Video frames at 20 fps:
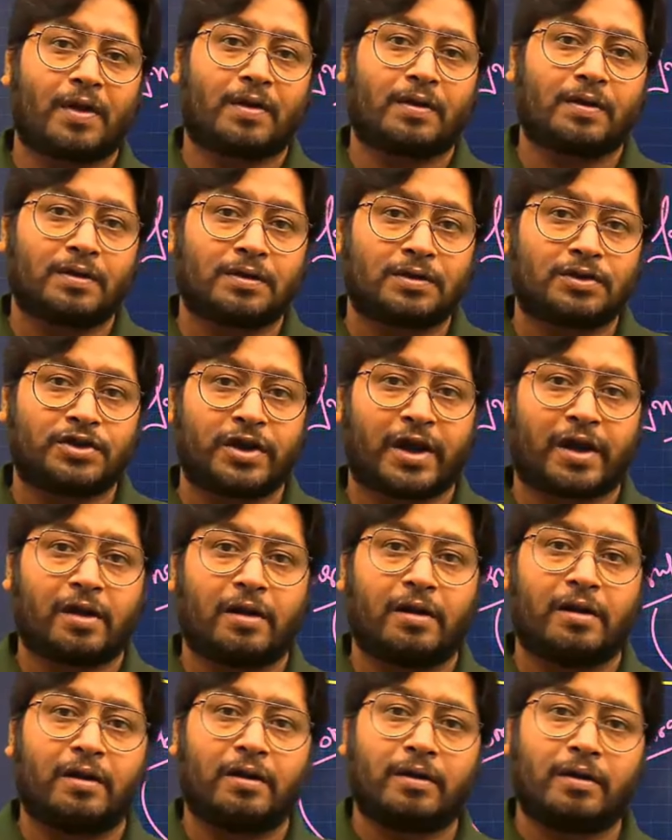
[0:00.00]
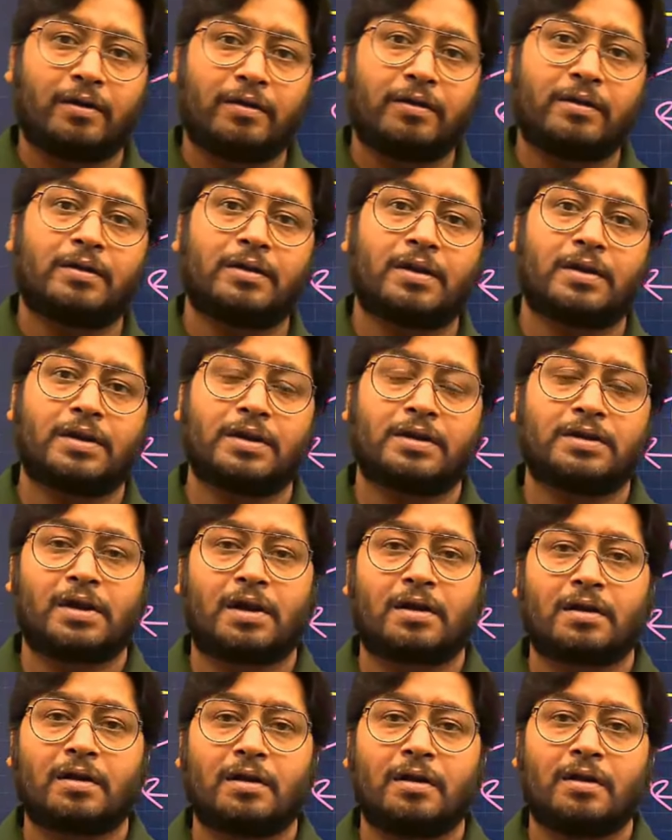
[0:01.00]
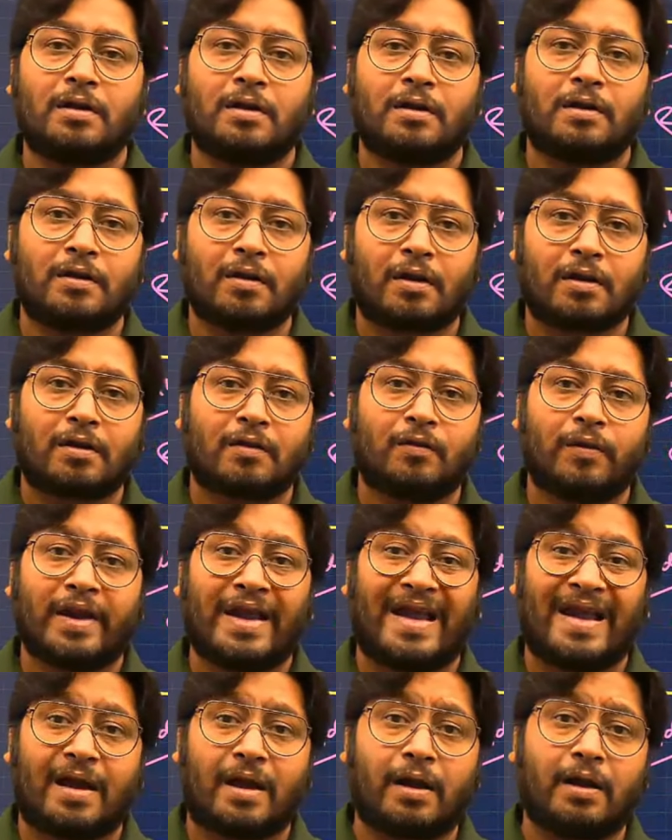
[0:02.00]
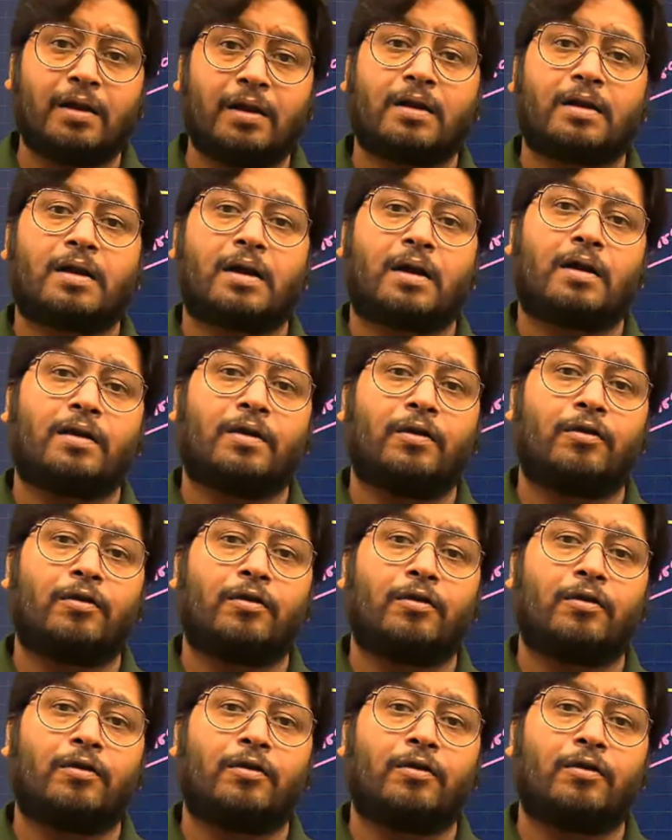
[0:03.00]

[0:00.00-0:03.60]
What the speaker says: checkered, they're not very clear cut,